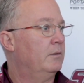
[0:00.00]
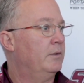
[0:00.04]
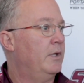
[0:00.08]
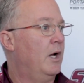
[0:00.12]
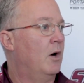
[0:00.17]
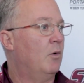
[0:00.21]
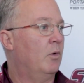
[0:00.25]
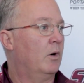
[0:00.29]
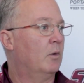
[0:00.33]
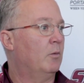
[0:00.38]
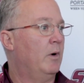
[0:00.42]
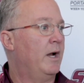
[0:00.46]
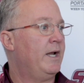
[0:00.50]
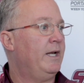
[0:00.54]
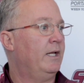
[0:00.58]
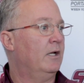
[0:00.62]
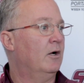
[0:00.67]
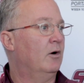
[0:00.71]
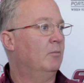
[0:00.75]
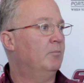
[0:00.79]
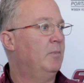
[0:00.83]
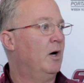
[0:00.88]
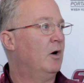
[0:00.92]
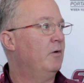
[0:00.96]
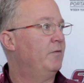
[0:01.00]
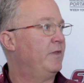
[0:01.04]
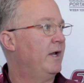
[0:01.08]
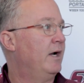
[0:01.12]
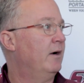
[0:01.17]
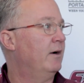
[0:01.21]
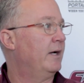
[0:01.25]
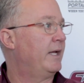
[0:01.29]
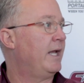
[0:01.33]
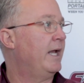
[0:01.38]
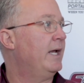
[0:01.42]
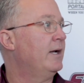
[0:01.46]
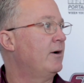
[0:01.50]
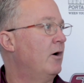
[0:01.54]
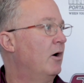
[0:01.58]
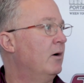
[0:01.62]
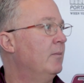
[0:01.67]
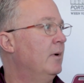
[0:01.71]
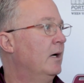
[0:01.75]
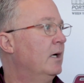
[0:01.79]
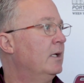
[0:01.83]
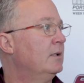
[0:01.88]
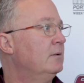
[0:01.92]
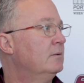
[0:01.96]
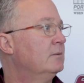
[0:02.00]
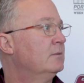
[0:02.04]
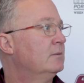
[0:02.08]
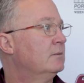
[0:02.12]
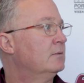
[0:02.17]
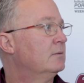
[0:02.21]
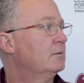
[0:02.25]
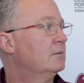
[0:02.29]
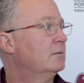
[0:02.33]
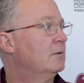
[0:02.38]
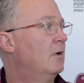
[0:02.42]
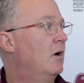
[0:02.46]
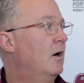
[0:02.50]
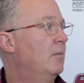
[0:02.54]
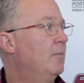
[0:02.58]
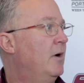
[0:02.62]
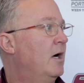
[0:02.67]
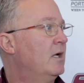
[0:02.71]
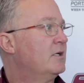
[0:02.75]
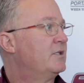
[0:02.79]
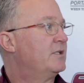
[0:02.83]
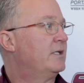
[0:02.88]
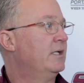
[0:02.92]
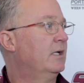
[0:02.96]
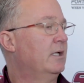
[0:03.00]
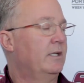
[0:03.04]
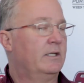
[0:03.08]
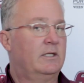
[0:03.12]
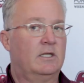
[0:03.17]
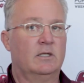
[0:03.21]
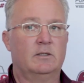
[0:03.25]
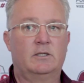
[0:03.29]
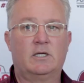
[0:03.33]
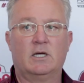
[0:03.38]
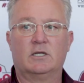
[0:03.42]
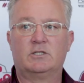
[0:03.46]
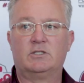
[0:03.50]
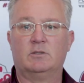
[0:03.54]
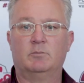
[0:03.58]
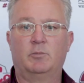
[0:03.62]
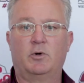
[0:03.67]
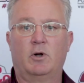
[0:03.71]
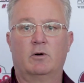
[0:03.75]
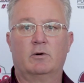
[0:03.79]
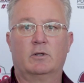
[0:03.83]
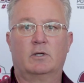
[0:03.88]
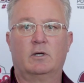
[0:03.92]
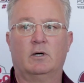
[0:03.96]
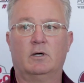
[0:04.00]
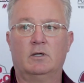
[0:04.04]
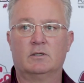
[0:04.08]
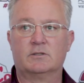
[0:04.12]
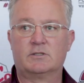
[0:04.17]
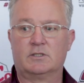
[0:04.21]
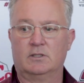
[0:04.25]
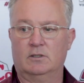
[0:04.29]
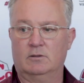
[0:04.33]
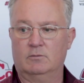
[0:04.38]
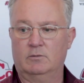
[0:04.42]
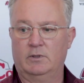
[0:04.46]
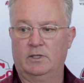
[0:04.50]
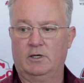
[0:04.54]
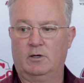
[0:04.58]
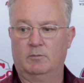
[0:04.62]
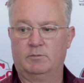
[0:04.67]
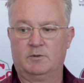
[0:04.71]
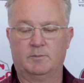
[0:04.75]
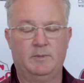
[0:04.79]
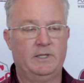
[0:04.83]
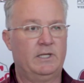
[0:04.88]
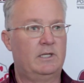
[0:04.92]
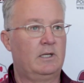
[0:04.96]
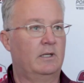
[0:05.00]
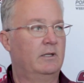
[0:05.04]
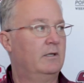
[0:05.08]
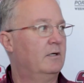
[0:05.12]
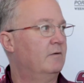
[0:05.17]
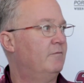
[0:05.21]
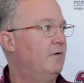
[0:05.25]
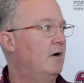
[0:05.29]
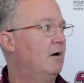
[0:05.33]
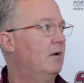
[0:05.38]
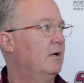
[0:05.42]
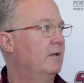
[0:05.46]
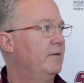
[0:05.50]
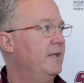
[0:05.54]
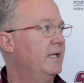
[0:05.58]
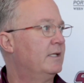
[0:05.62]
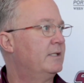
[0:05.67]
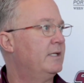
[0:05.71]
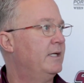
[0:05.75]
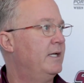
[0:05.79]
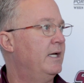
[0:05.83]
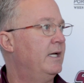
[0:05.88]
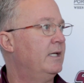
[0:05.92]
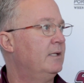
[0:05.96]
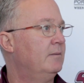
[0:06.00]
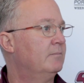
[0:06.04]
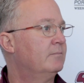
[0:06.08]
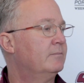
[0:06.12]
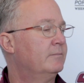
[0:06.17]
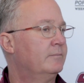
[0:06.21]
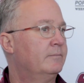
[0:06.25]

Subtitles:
No, we're waiting on both Eric and Armand. Armand's still in concussion protocol, so we hope to be cleared of all of that today.